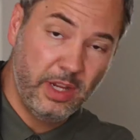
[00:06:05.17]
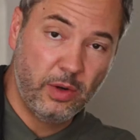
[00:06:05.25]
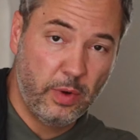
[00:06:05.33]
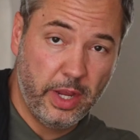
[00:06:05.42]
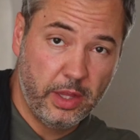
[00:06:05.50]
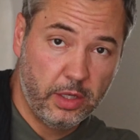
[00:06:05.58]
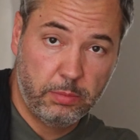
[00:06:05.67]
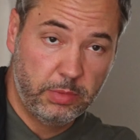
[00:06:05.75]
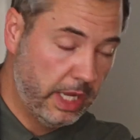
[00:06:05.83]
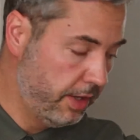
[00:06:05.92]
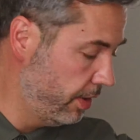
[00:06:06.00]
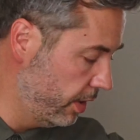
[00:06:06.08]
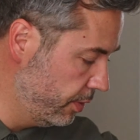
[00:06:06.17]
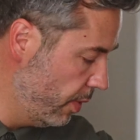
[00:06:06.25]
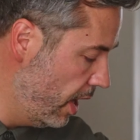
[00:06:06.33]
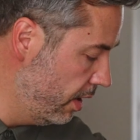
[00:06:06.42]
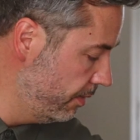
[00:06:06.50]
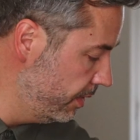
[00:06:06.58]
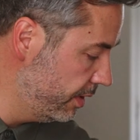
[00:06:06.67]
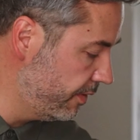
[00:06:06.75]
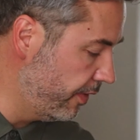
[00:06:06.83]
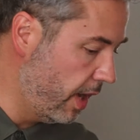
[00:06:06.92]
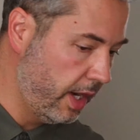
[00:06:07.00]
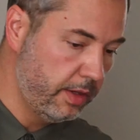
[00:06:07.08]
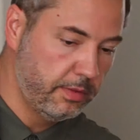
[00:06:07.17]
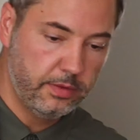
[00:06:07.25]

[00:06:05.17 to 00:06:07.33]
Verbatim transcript: in a regular blender as well. It's fine.